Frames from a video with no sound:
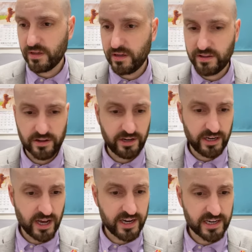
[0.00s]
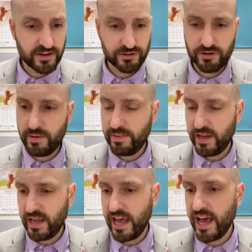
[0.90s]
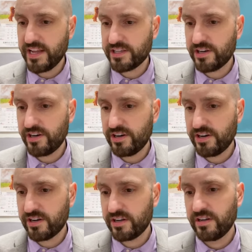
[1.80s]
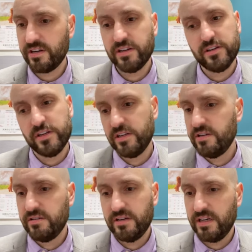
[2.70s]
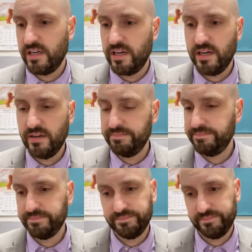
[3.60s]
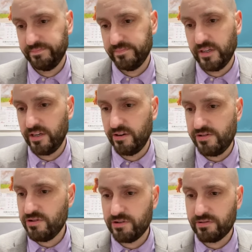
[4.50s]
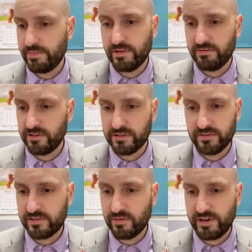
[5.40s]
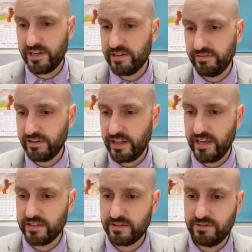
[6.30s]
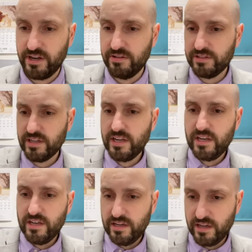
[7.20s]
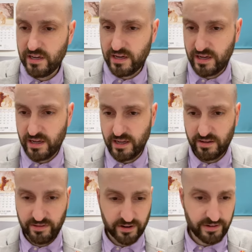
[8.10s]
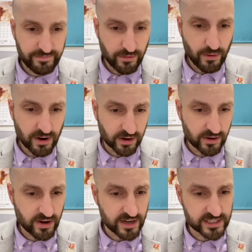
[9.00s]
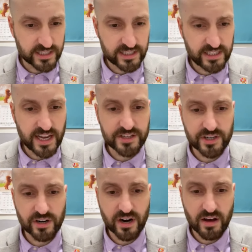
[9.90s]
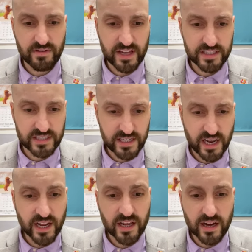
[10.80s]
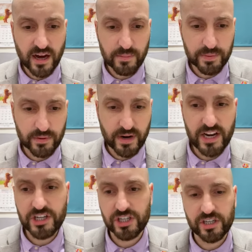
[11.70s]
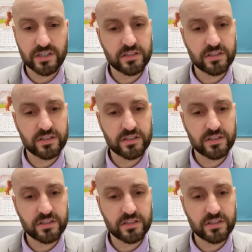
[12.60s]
39 down. Tripping hazard. I don't know. You could trip over so many different things. Who knows? 34 across. Center of a sting operation.